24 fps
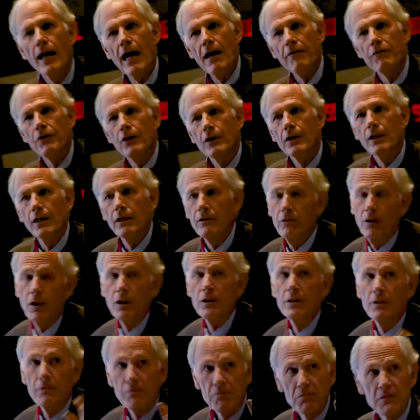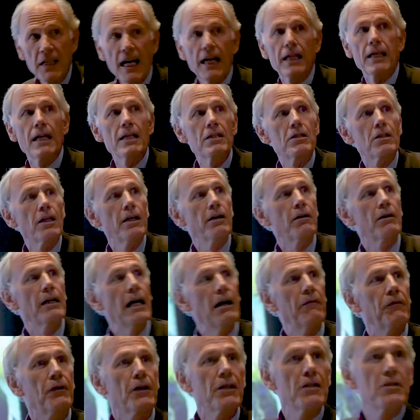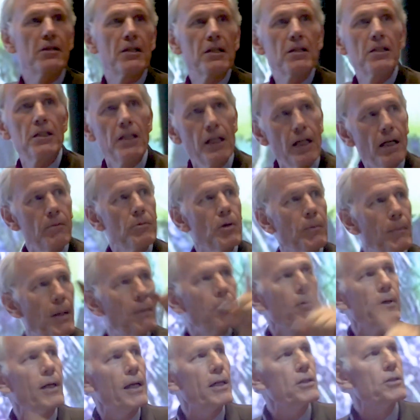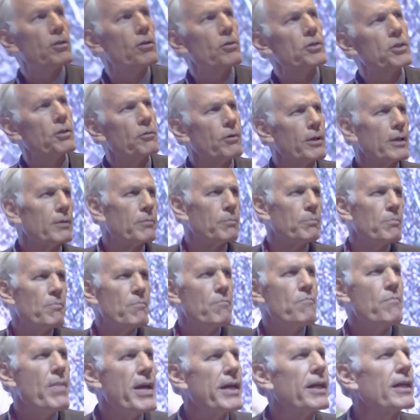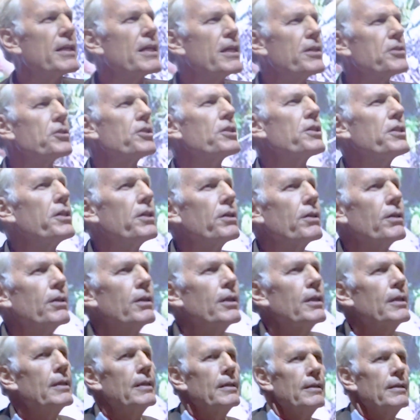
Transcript: Africa, no, decades later in Africa, he said, Tim, you remember when I told you we could make an inch a year?